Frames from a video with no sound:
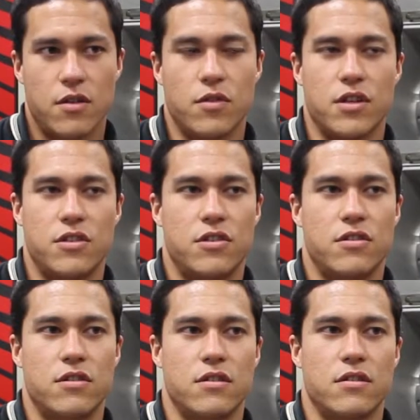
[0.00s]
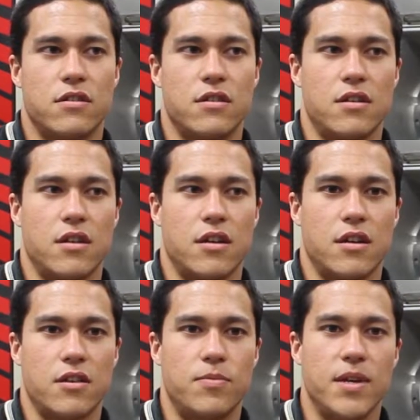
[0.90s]
which
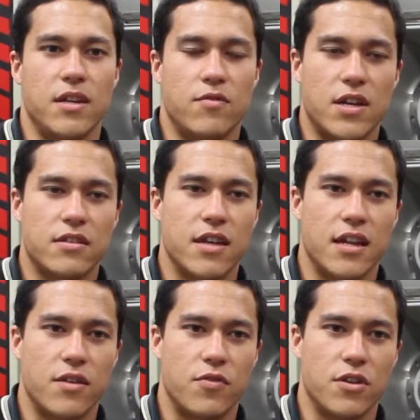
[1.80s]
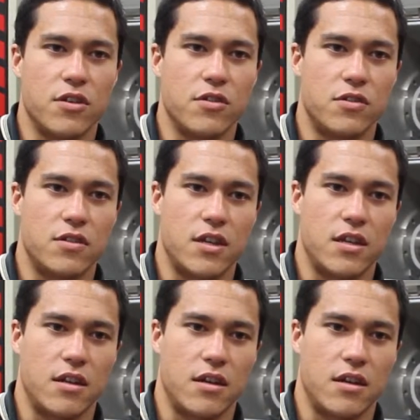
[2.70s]
uh, is being investigated for use in